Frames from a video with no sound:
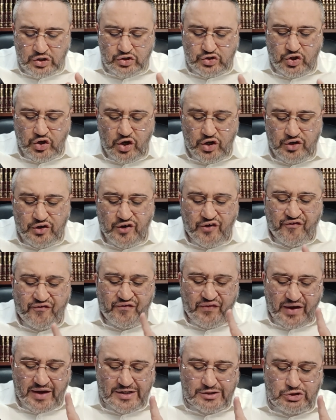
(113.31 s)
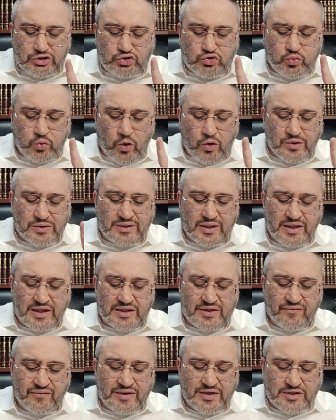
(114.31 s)
Turn your face towards the
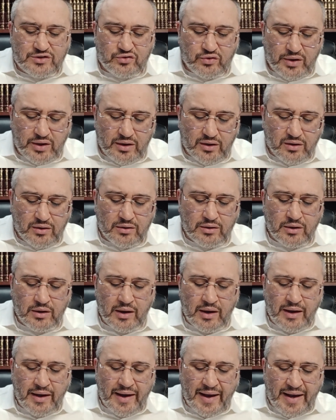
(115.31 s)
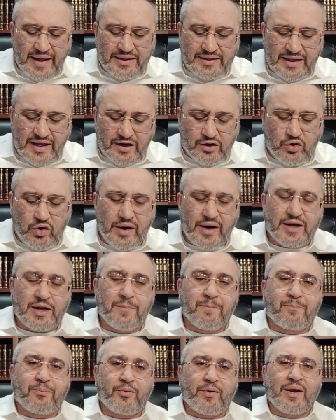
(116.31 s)
land of Israel and then go ahead
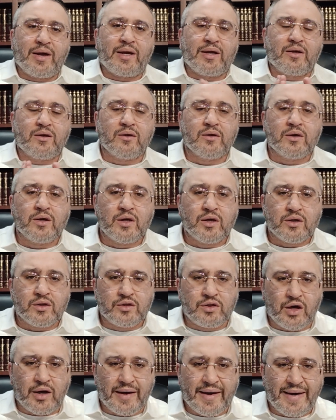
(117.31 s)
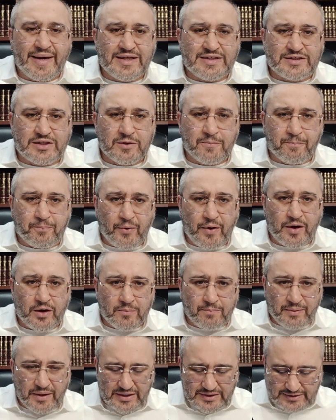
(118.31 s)
and pray the 18
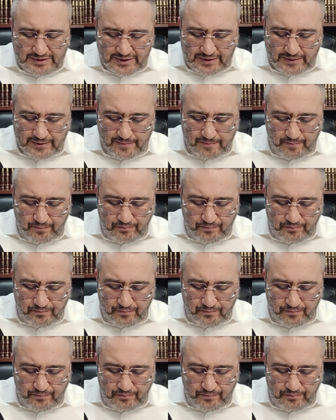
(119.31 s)
prayer blessing.